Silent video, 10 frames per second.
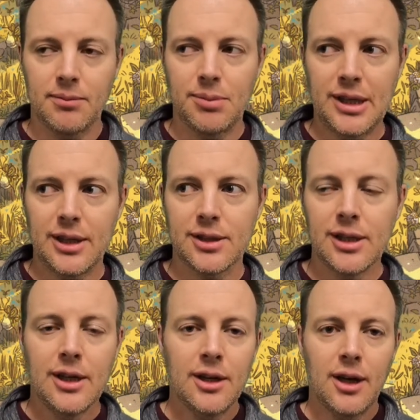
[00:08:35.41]
Because
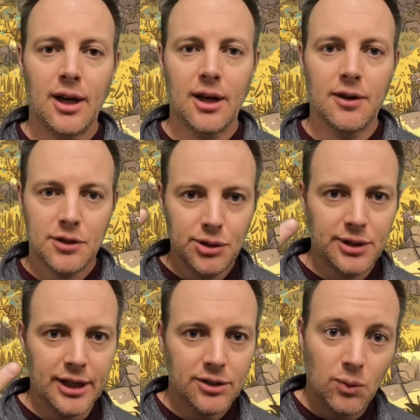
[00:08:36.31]
2
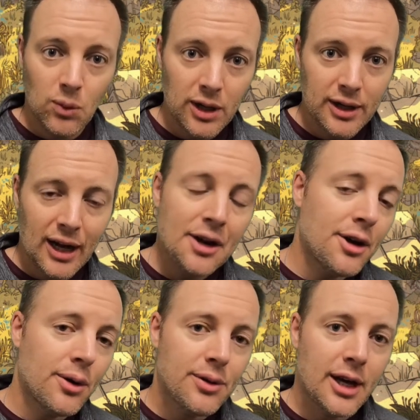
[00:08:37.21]
things. One, I
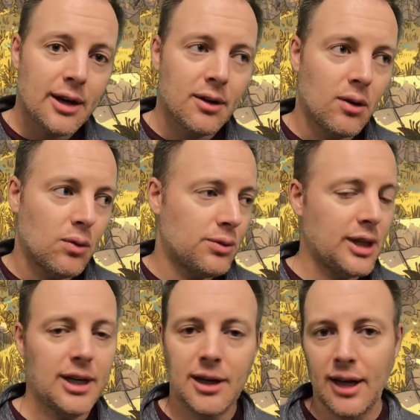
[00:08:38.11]
know that
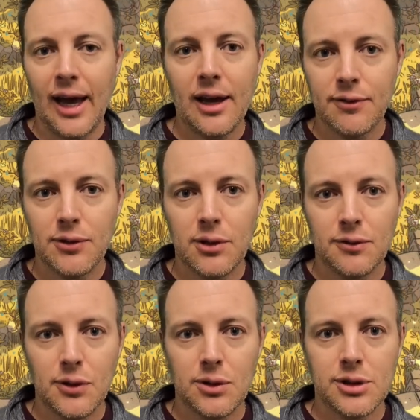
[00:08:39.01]
only a handful
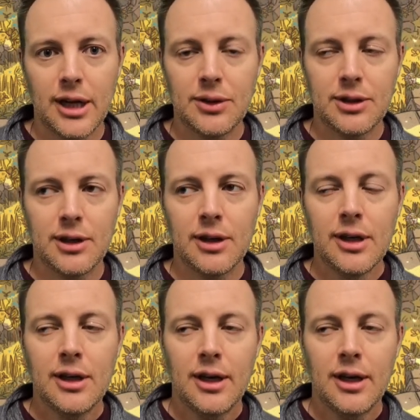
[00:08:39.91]
of folks out there,